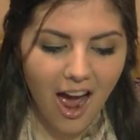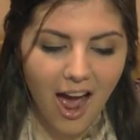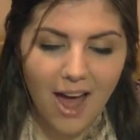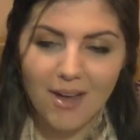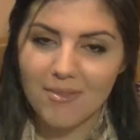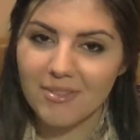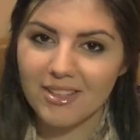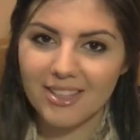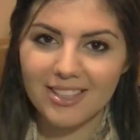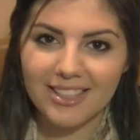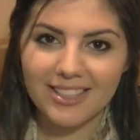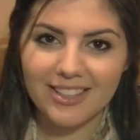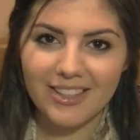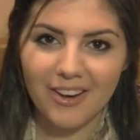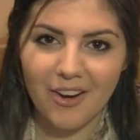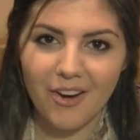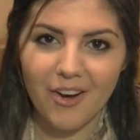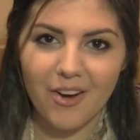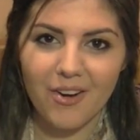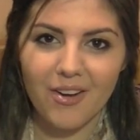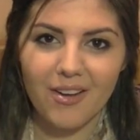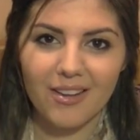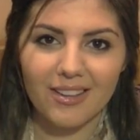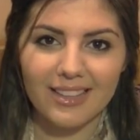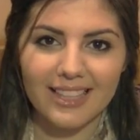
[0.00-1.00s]
I'm
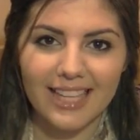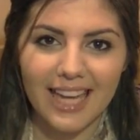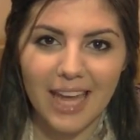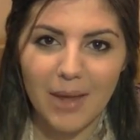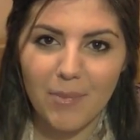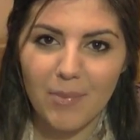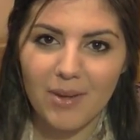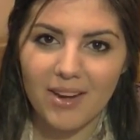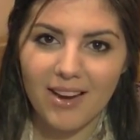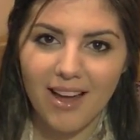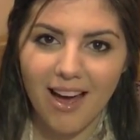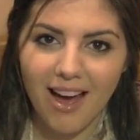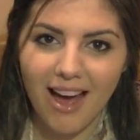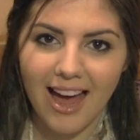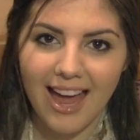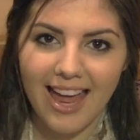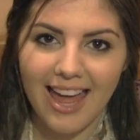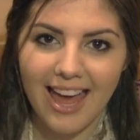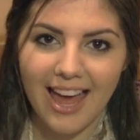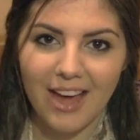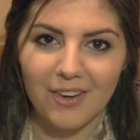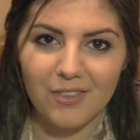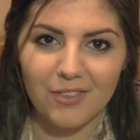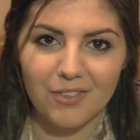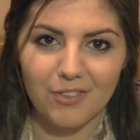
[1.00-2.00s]
gonna go. Keep an eye
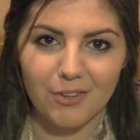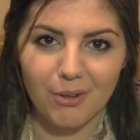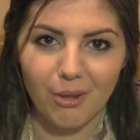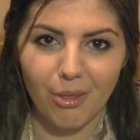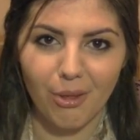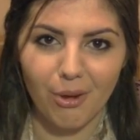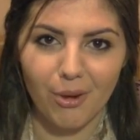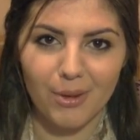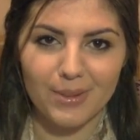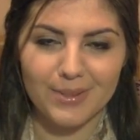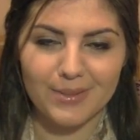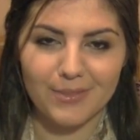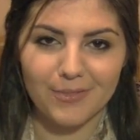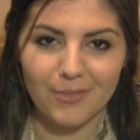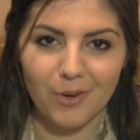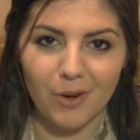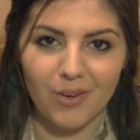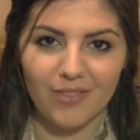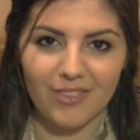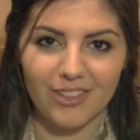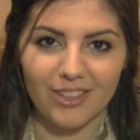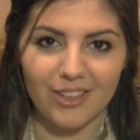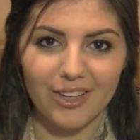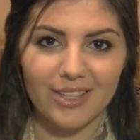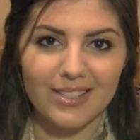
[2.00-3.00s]
out for those four
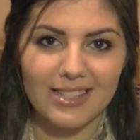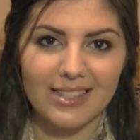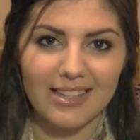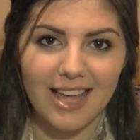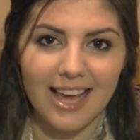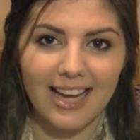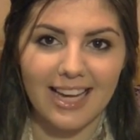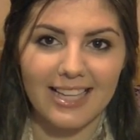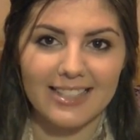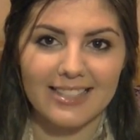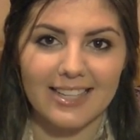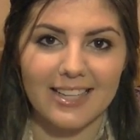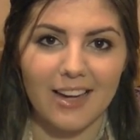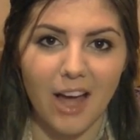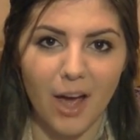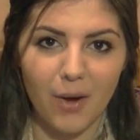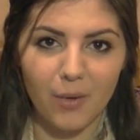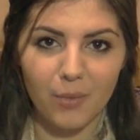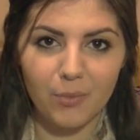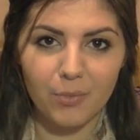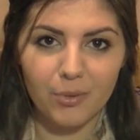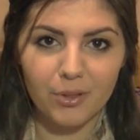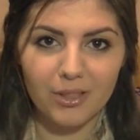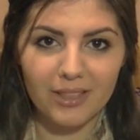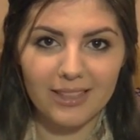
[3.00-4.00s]
videos, and like I said, I
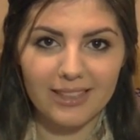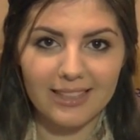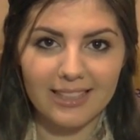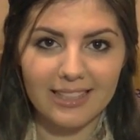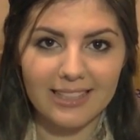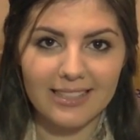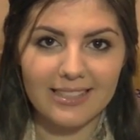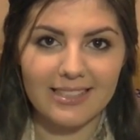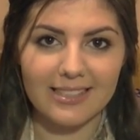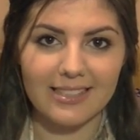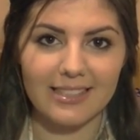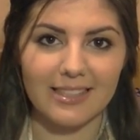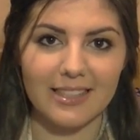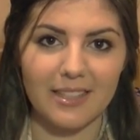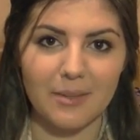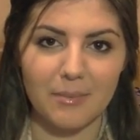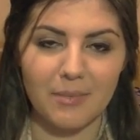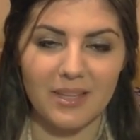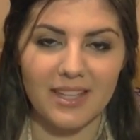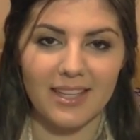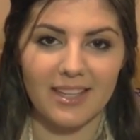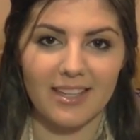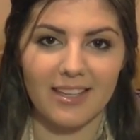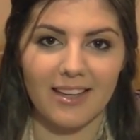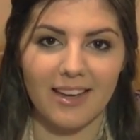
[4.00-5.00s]
will put links to them
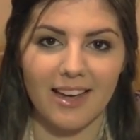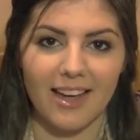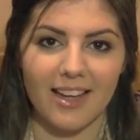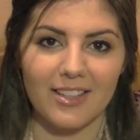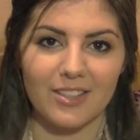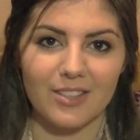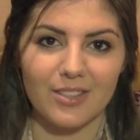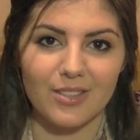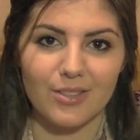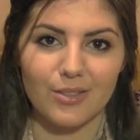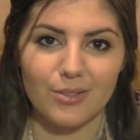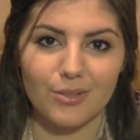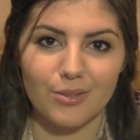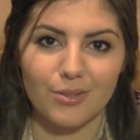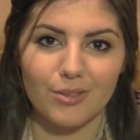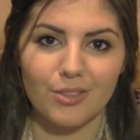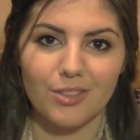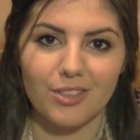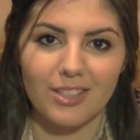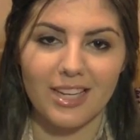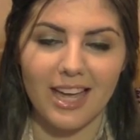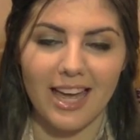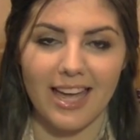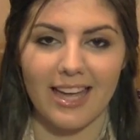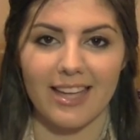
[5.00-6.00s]
here as
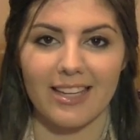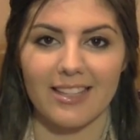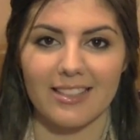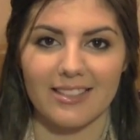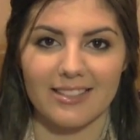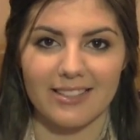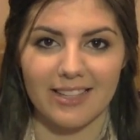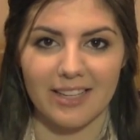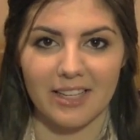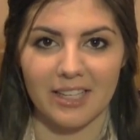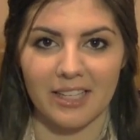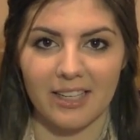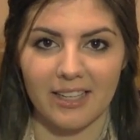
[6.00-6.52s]
soon as